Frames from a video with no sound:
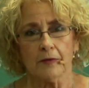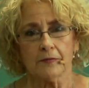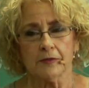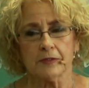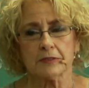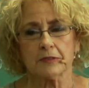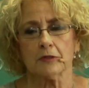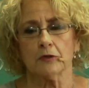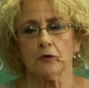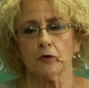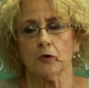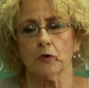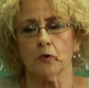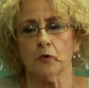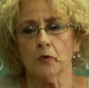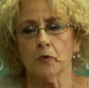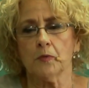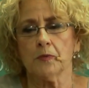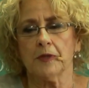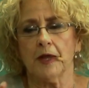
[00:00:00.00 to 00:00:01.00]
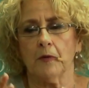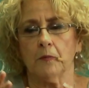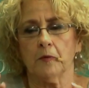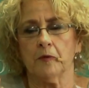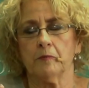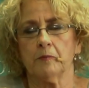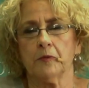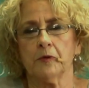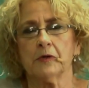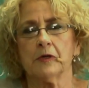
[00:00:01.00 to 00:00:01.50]
this cocoon that
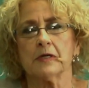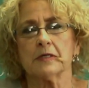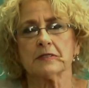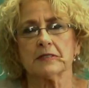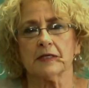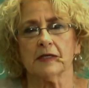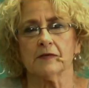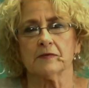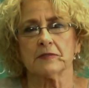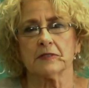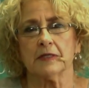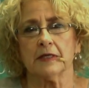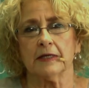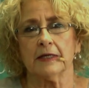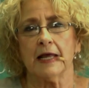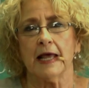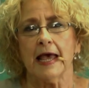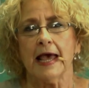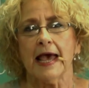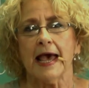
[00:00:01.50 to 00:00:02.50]
we put ourselves in